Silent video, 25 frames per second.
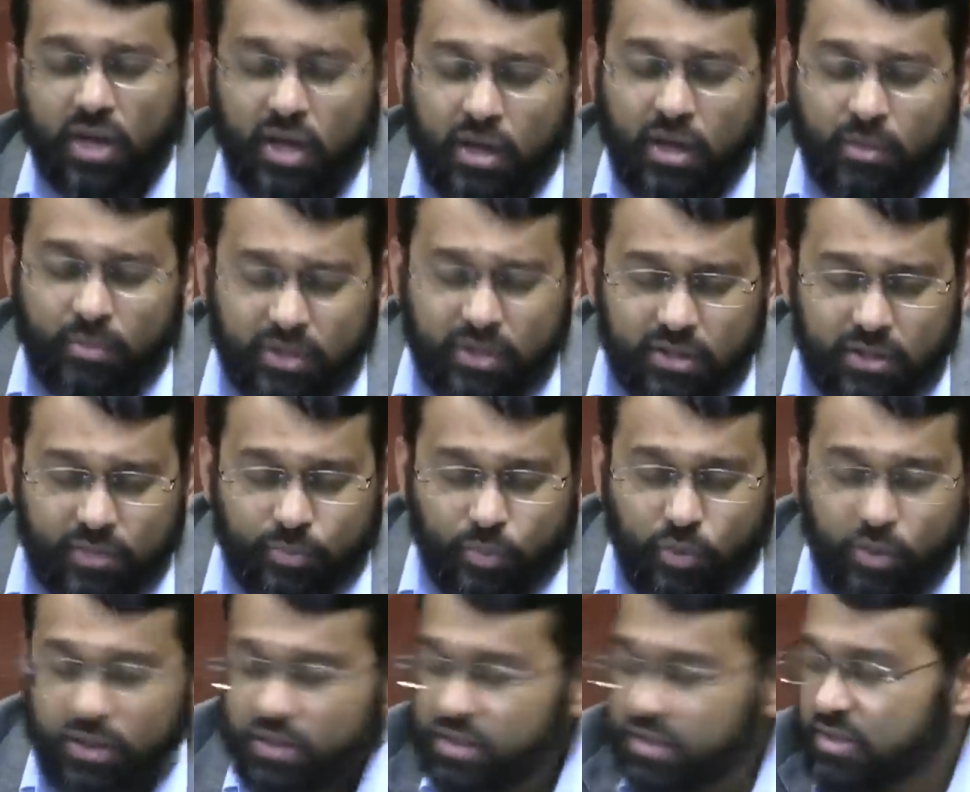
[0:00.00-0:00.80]
But the
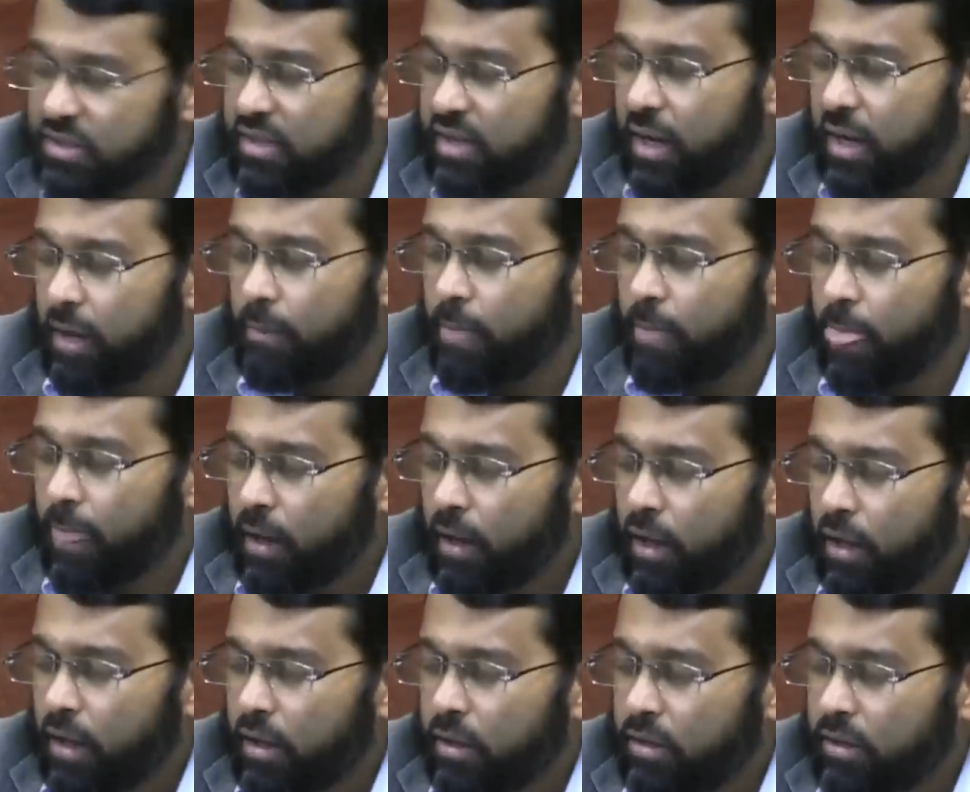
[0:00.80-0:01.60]
point is that
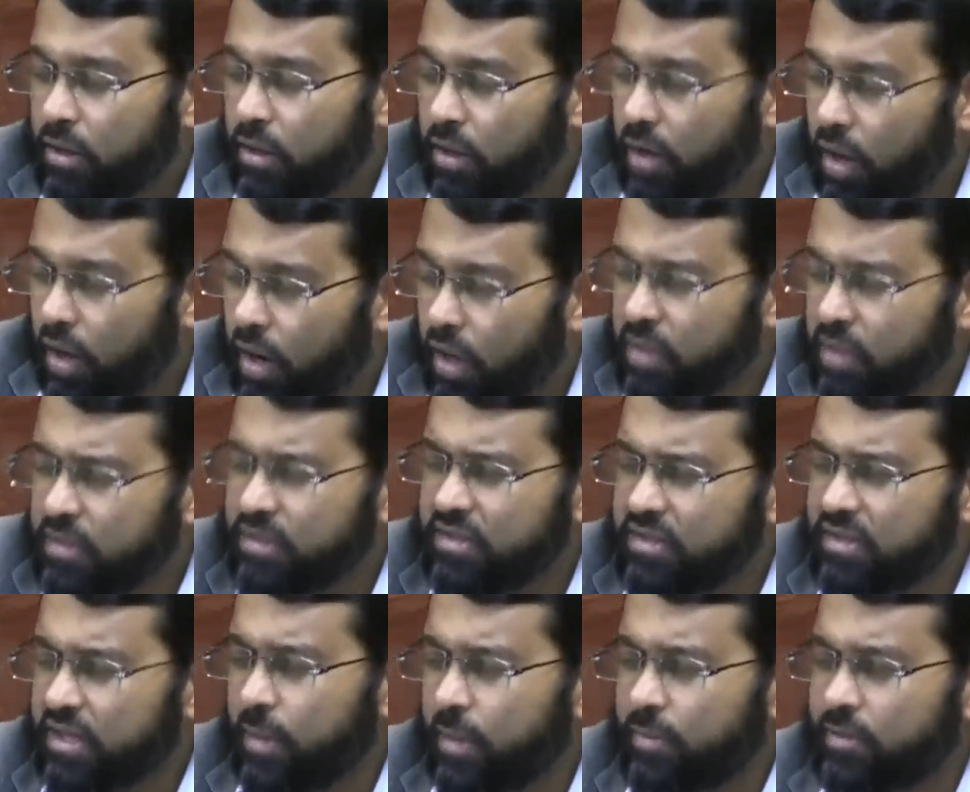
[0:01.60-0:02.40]
the
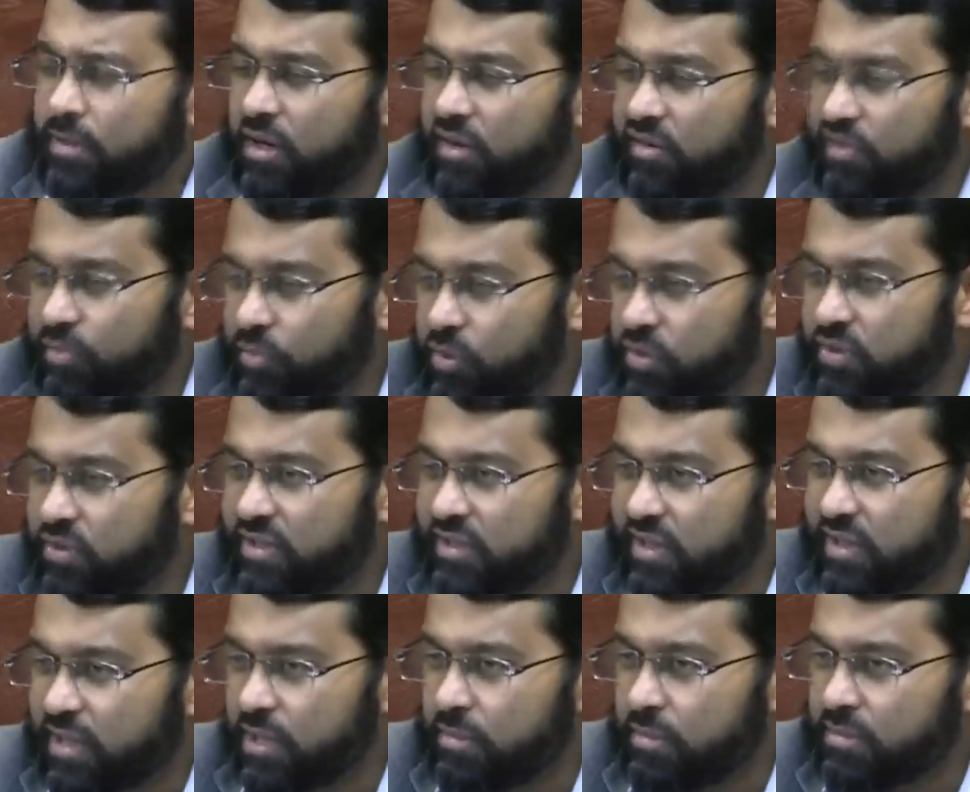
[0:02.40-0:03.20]
concept of
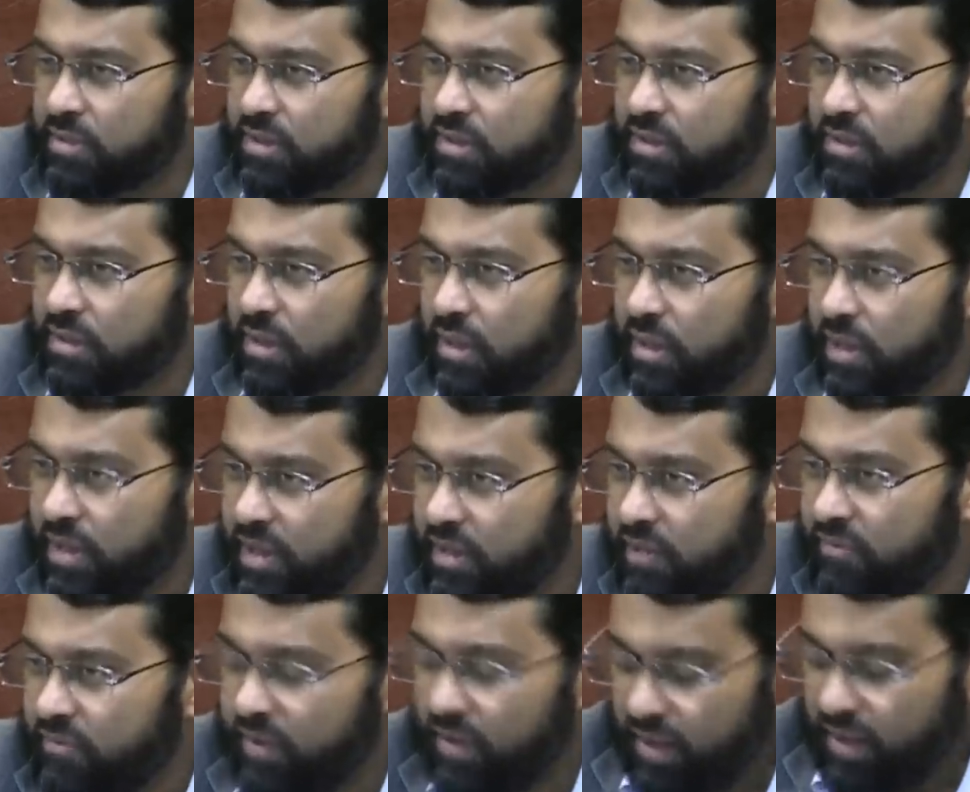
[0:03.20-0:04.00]
Muslims
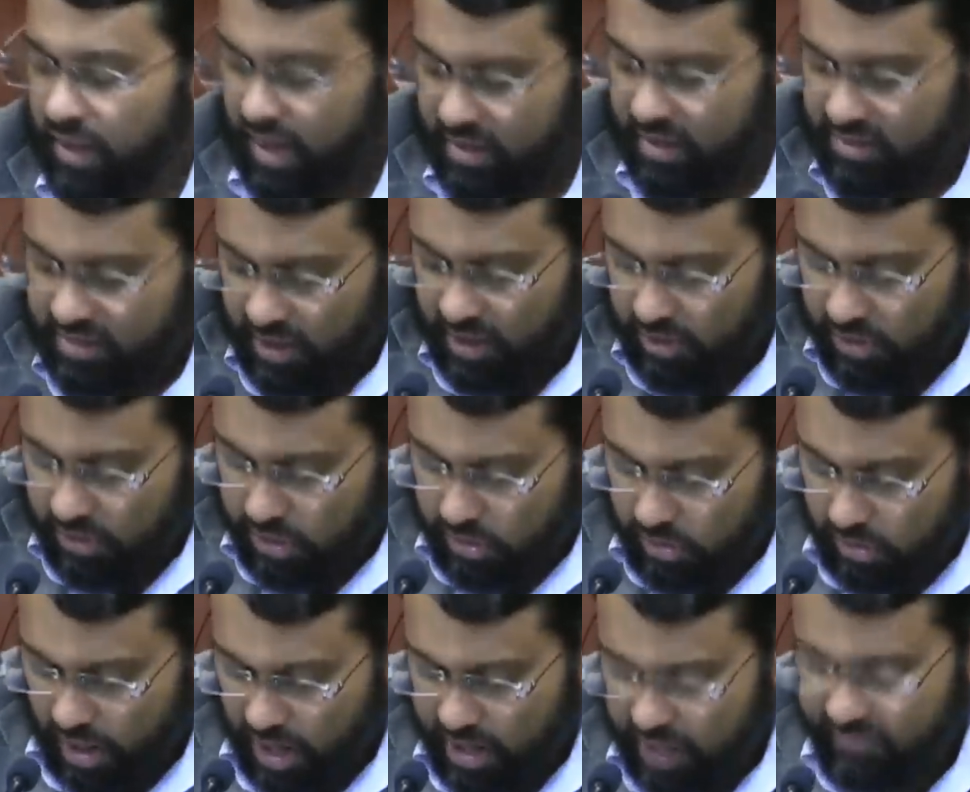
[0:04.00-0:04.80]
living as a
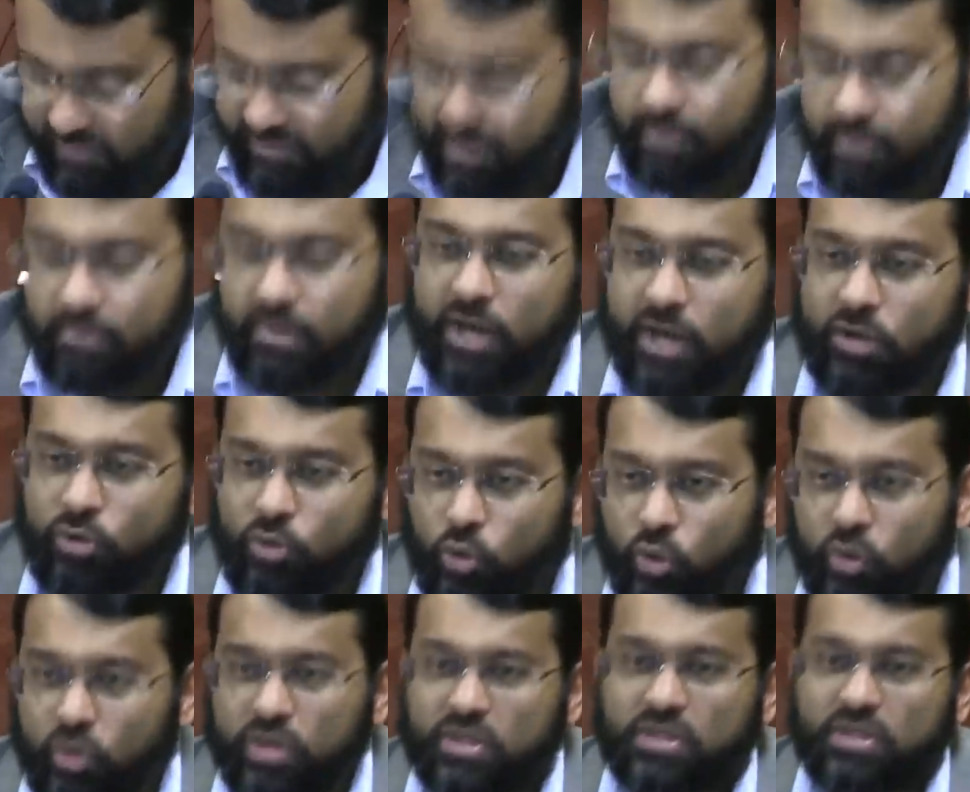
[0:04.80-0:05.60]
thriving
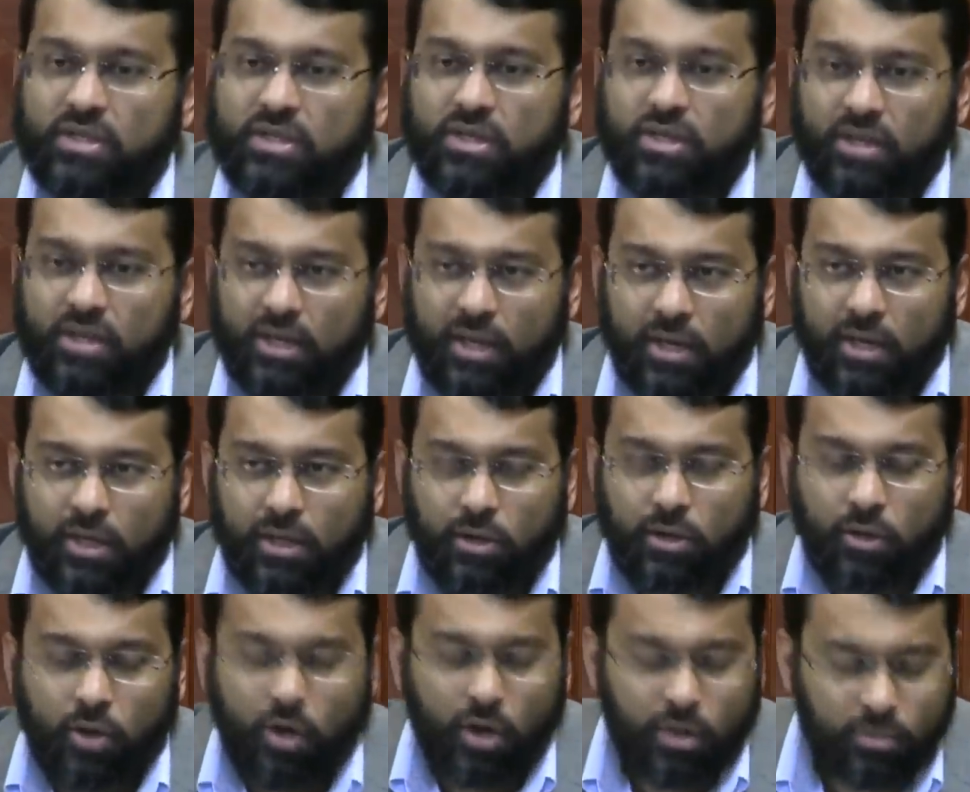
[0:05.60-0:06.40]
minority in a
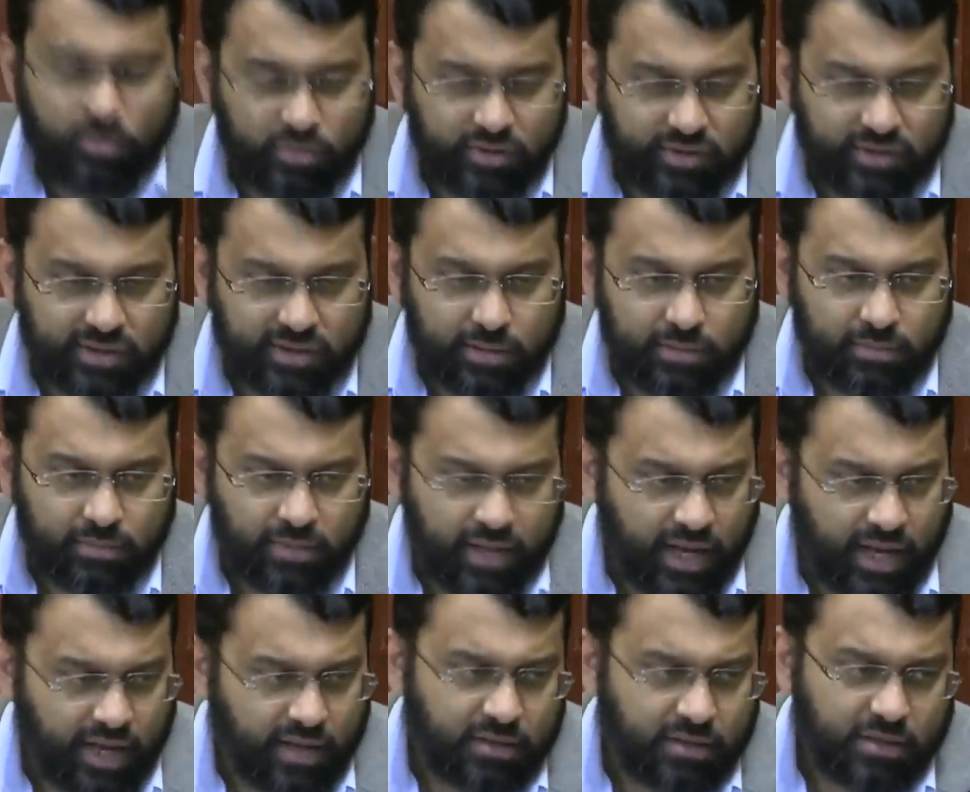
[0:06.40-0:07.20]
non Muslim
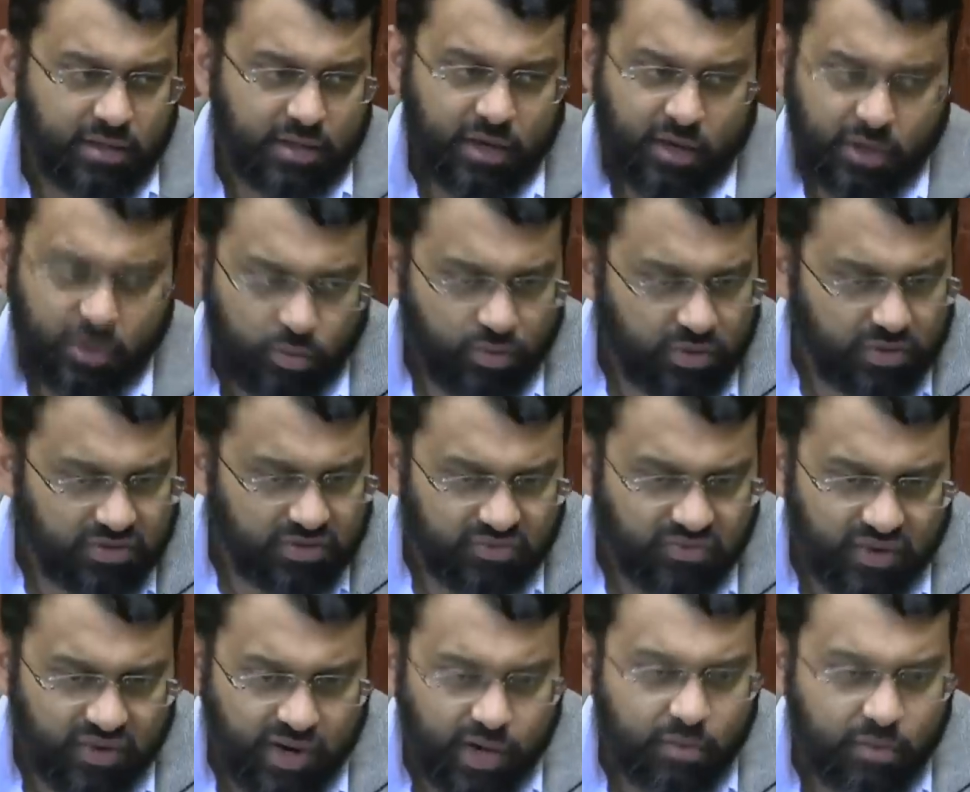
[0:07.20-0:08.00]
land was
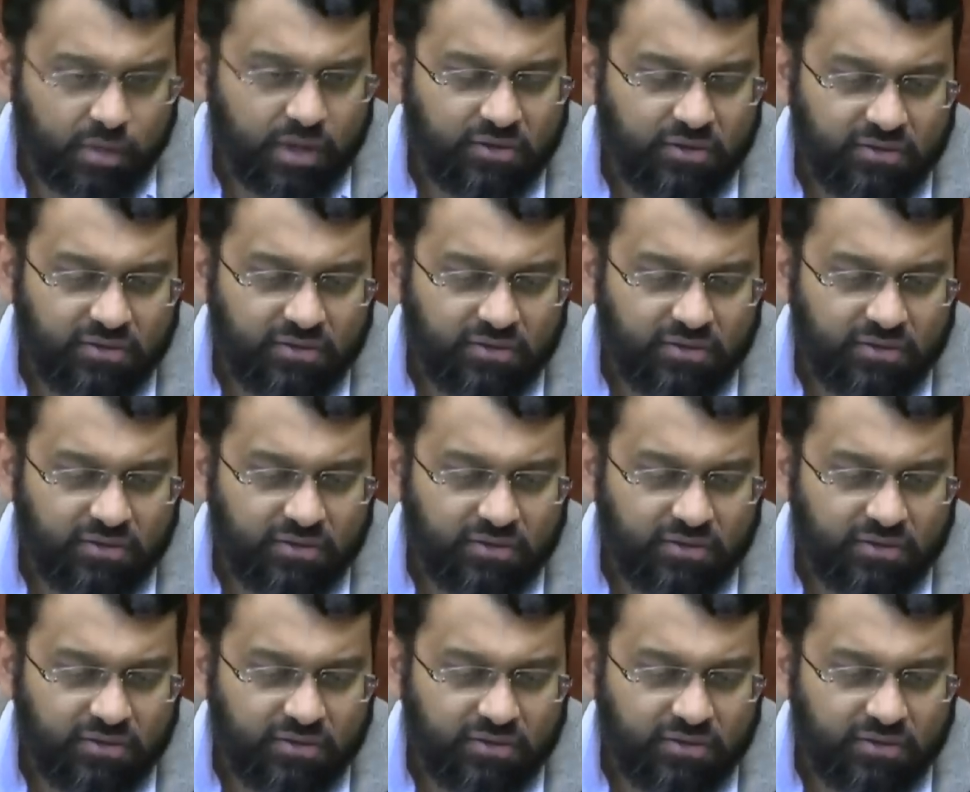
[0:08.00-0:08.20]
very,